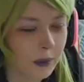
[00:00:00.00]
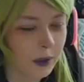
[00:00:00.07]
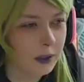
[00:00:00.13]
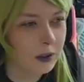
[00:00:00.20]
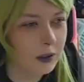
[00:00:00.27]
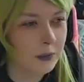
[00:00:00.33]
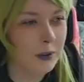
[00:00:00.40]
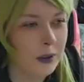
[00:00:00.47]
If I'd
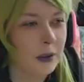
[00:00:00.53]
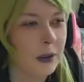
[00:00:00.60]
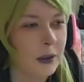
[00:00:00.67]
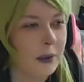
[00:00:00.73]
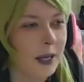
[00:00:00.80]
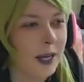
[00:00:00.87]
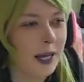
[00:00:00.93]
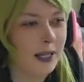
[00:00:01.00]
just been a little
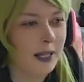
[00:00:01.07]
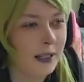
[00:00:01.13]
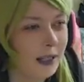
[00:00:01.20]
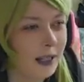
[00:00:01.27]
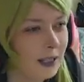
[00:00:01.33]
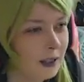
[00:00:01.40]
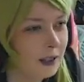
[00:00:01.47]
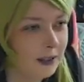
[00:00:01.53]
bit higher
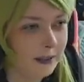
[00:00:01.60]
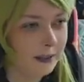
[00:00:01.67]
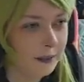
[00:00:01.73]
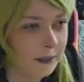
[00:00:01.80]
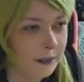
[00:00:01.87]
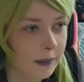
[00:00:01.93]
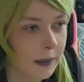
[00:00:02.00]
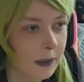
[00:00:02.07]
then,
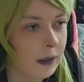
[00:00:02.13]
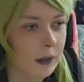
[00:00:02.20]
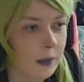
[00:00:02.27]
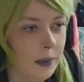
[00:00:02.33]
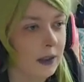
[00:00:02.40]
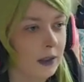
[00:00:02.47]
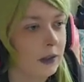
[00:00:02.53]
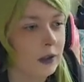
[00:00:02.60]
you'd have
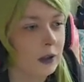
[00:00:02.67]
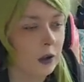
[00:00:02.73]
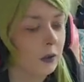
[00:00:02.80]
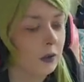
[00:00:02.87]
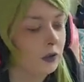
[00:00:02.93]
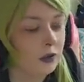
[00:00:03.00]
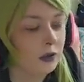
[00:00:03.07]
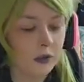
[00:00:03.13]
been
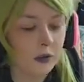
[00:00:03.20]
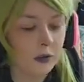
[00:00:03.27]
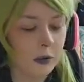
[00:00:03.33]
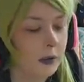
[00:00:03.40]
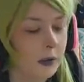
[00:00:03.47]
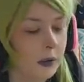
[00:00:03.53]
toast.